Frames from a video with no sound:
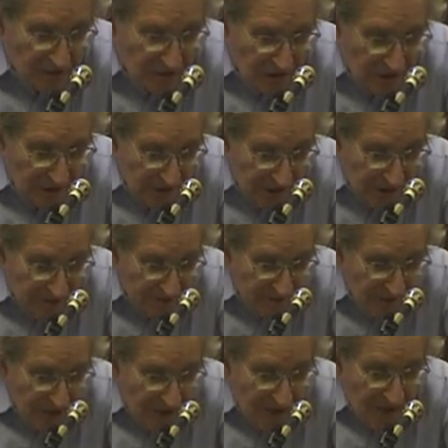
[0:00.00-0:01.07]
And on Law
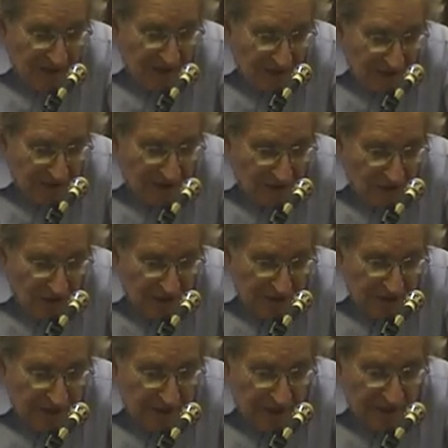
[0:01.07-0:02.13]
Day
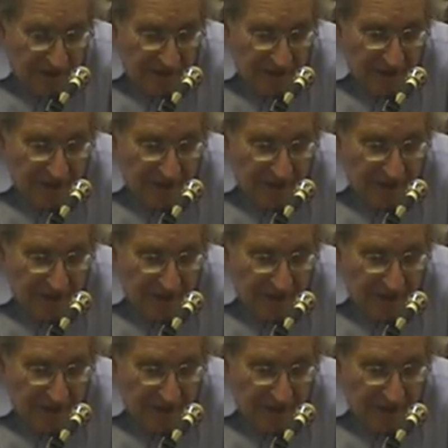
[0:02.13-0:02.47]
1985,